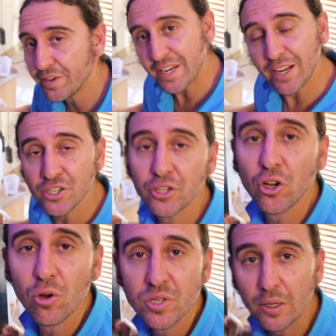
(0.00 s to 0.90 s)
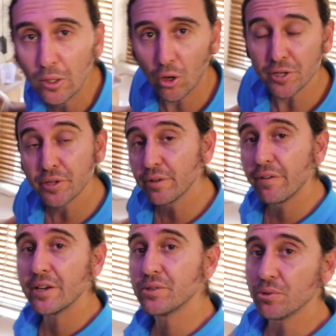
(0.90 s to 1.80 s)
attached the dosing line to the
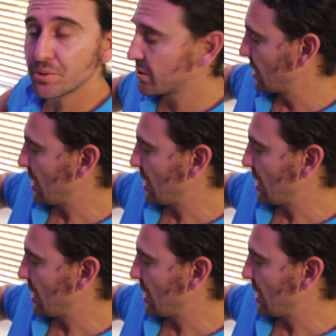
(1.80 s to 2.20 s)
vessels,